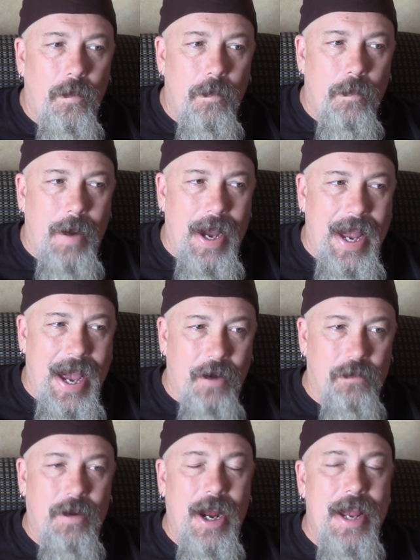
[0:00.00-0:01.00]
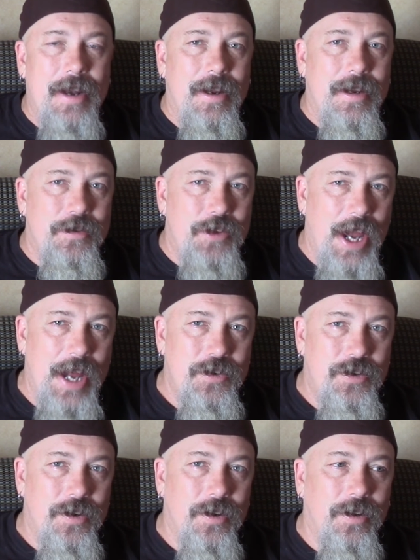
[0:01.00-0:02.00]
by outright
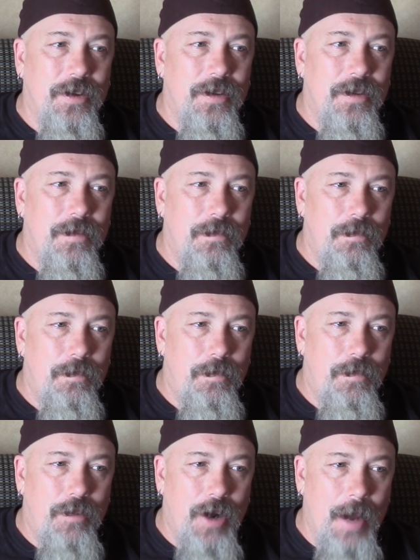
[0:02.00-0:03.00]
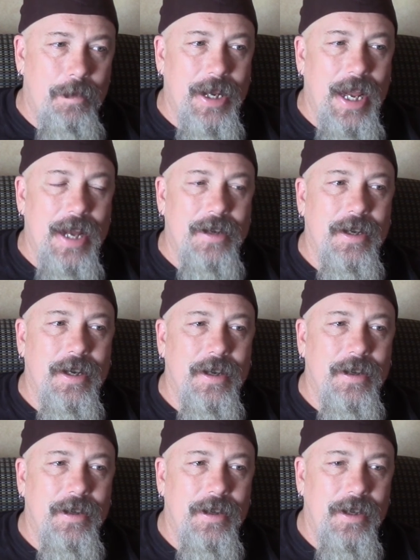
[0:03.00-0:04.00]
intentional
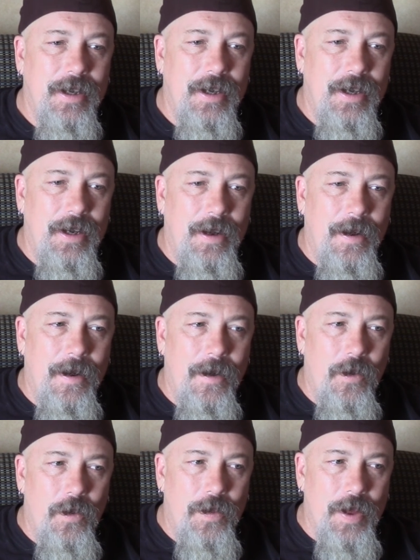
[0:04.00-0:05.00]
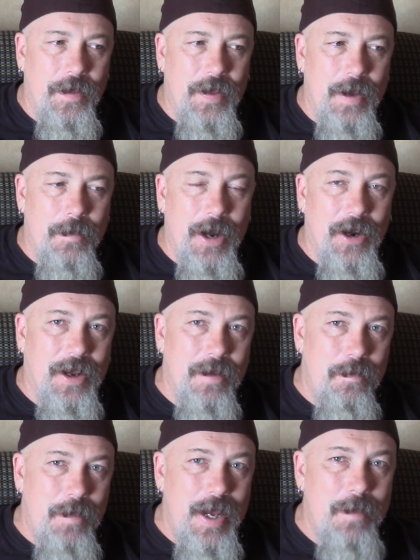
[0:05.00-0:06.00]
propaganda that the American
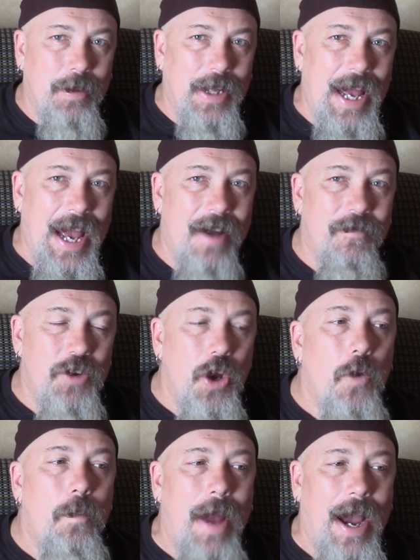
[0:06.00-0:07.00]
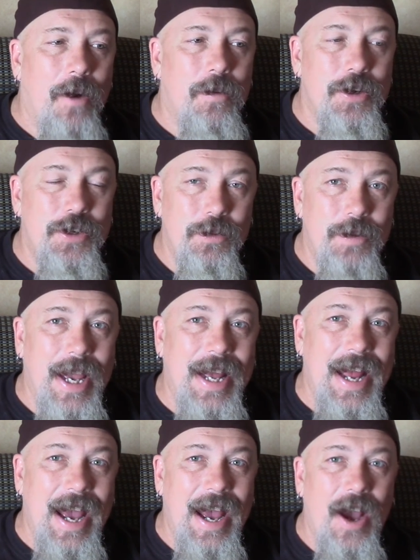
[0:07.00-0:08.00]
people have no power to
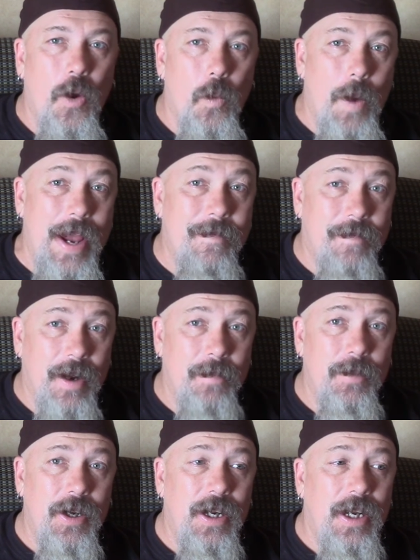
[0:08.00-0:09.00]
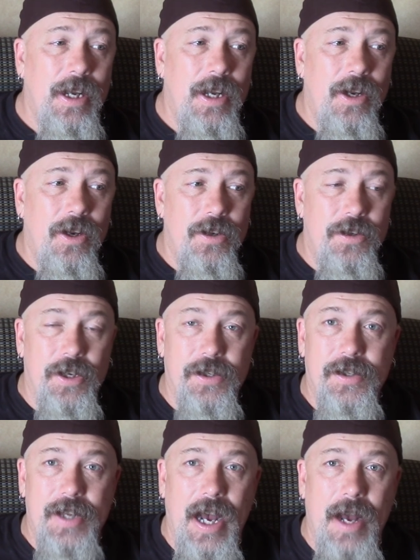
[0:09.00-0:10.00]
get away from, to
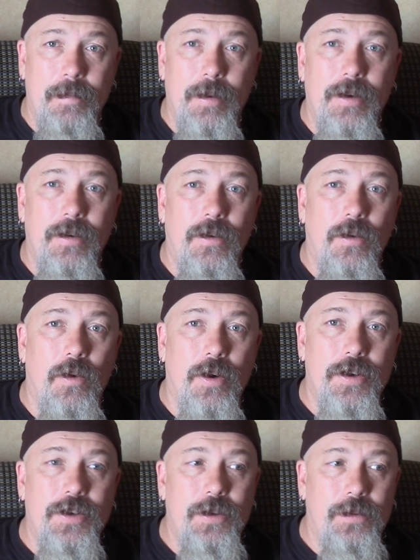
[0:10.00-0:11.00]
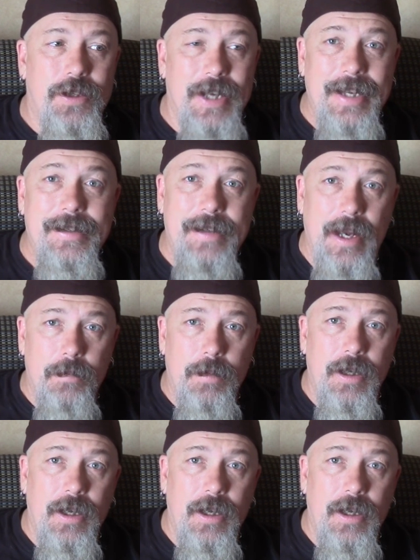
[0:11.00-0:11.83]
stop, or to sidestep.